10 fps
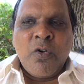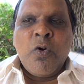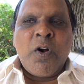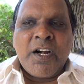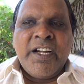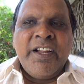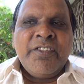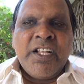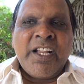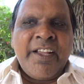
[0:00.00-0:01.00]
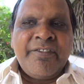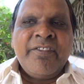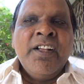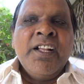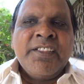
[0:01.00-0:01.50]
Go and live the
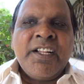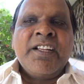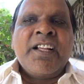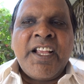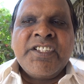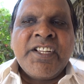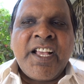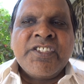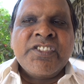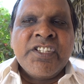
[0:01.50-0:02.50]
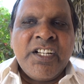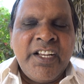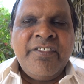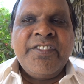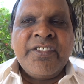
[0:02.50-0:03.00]
life that Christ has
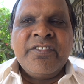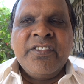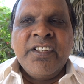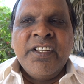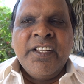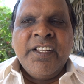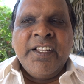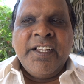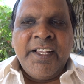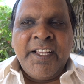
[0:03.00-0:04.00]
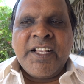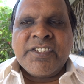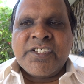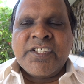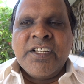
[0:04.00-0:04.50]
lived. He
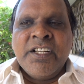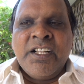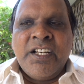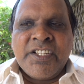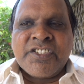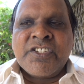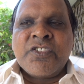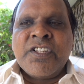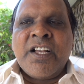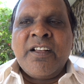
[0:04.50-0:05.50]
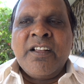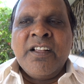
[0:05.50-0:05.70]
has listened to the